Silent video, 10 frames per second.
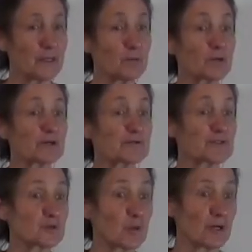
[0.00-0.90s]
It would have
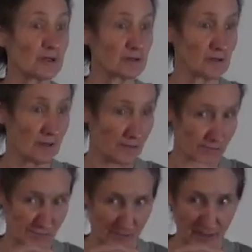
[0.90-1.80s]
swelled
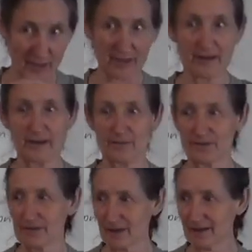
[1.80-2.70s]
right up,
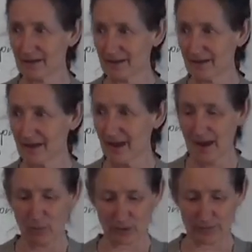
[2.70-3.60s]
yeah?
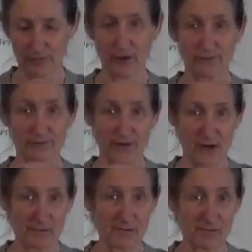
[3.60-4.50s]
and would have got
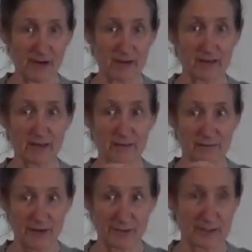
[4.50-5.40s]
very red and
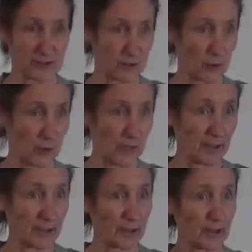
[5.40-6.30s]
very sore. And
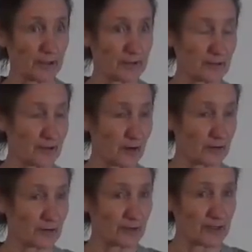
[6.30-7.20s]
I go to the
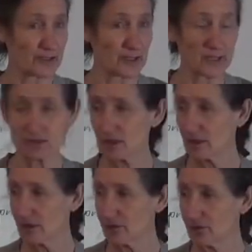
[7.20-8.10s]
doctor and he says,
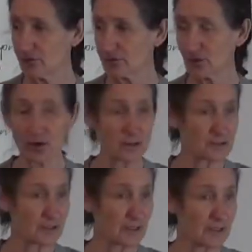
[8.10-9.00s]
You've
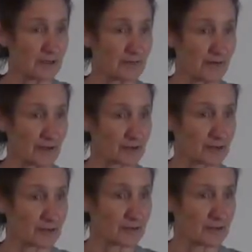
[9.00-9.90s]
got an
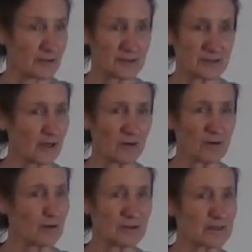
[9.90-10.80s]
infection. Do you know,
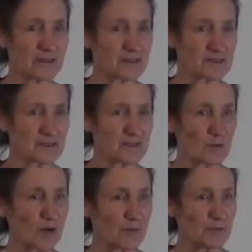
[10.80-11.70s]
all it is is the
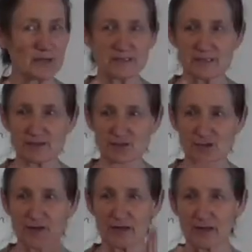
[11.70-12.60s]
white blood cells
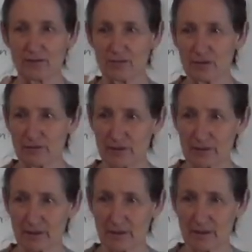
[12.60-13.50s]
trying to get rid of it.